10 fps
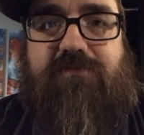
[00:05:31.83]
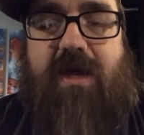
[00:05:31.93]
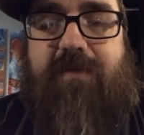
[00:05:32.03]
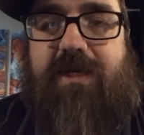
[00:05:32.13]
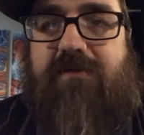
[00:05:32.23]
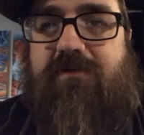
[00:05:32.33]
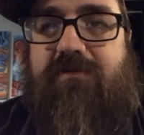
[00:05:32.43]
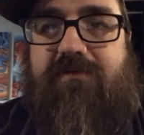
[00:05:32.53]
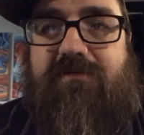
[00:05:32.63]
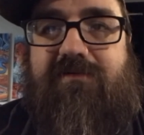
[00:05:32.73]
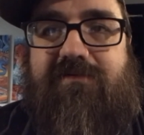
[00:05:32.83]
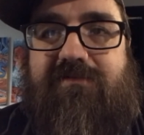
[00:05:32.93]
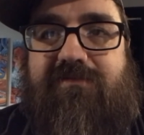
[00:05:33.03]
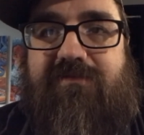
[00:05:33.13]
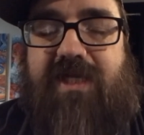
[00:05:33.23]
I mean,
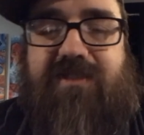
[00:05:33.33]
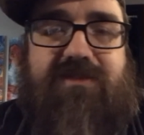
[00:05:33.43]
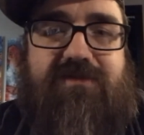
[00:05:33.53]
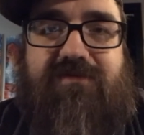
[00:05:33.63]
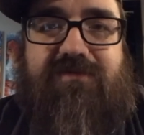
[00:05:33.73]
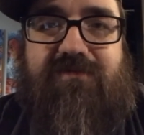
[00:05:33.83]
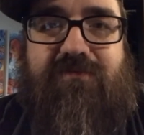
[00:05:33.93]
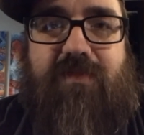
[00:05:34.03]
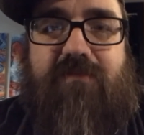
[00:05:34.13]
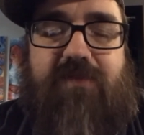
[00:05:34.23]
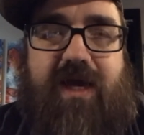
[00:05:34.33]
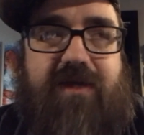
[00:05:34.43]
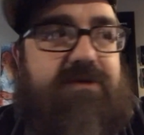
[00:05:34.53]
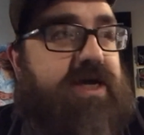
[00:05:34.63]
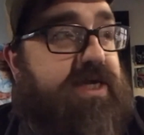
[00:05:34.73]
that's, I,
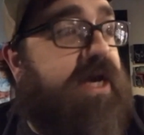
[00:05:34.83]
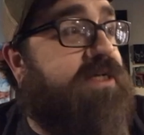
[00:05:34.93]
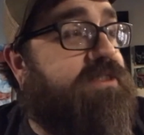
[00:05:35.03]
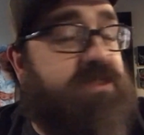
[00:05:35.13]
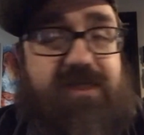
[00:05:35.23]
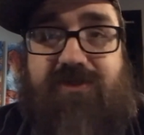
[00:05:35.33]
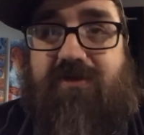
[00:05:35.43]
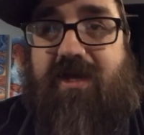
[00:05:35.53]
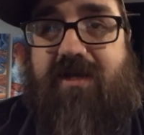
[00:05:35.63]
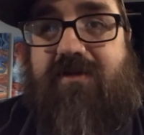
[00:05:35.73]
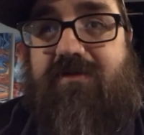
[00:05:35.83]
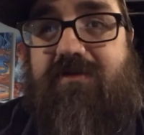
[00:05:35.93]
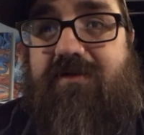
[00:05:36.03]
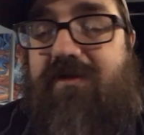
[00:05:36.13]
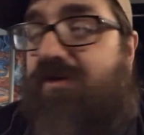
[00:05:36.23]
I guess, unless you're like,
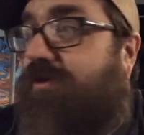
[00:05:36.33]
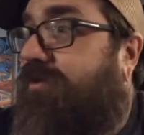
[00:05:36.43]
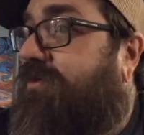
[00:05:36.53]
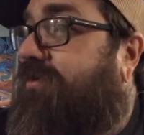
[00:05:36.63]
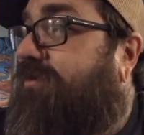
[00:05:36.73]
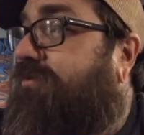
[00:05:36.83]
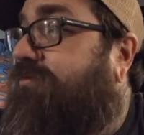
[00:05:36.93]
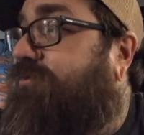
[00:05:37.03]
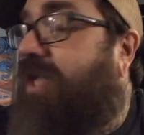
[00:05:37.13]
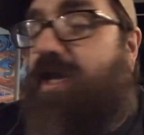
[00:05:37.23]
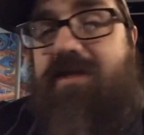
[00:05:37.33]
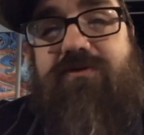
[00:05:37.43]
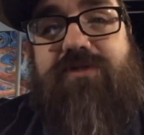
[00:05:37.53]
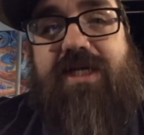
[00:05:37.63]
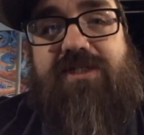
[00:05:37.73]
who's that,
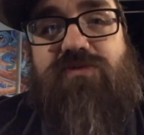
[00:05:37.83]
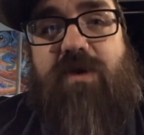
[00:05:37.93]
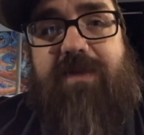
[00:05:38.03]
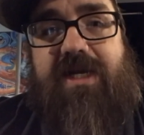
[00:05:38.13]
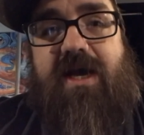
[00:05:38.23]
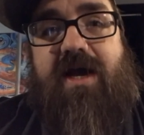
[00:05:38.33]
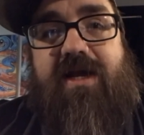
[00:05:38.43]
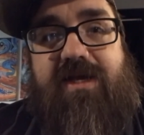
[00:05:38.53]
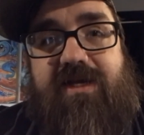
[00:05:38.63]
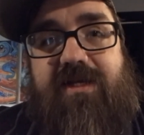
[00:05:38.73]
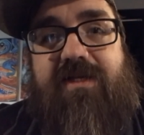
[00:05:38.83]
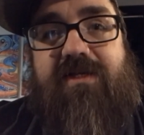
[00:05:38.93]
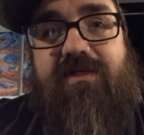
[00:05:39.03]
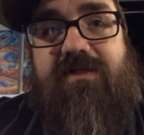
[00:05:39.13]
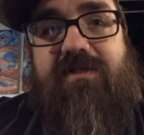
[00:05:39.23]
who's that swimming guy
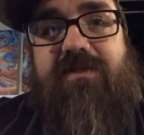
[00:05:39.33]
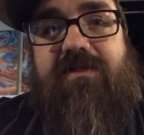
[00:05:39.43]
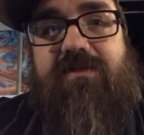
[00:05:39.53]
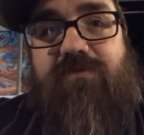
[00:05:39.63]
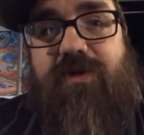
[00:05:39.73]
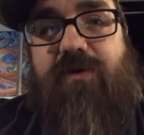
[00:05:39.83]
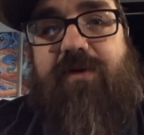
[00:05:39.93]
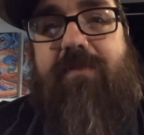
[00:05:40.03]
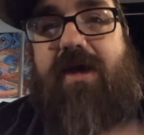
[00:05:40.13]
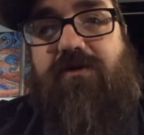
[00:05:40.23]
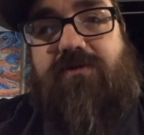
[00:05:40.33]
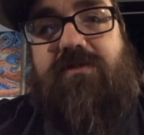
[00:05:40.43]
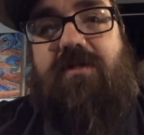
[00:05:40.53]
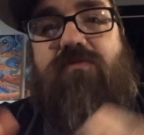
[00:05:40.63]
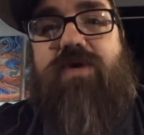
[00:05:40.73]
with all the medals
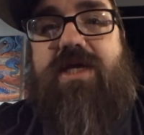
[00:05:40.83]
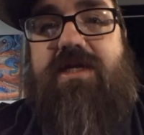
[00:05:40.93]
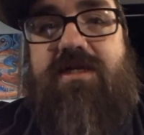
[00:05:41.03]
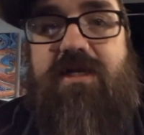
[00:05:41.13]
and the weed?